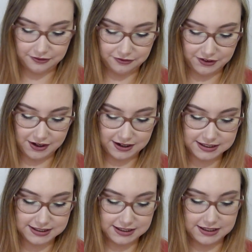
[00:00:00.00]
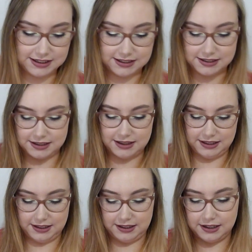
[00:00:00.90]
First is
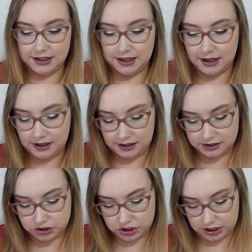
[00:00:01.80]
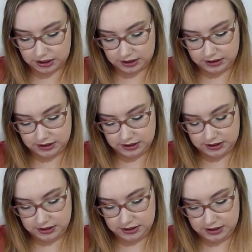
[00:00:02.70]
the Kaja
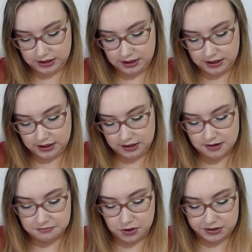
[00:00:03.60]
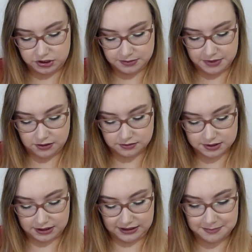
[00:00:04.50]
Moisture
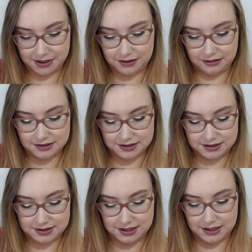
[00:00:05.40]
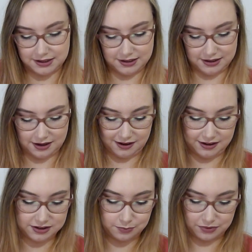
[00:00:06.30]
Melt Lip Gloss Stick
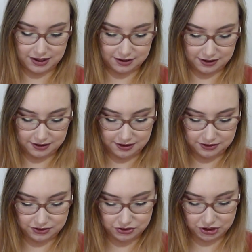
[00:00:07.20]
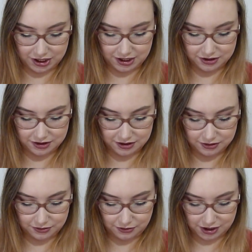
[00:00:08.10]
Heartbreaker in the shade
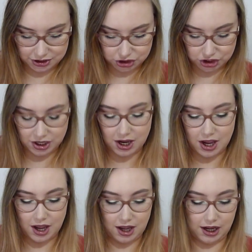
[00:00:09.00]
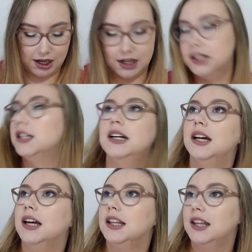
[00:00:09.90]
Crush Hard.
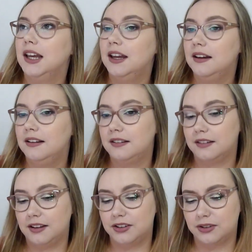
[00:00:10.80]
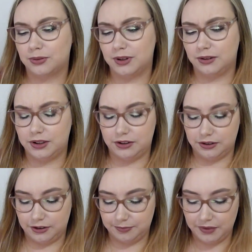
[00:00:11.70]
These are just real
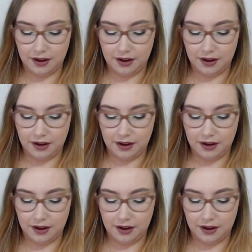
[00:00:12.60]
cute.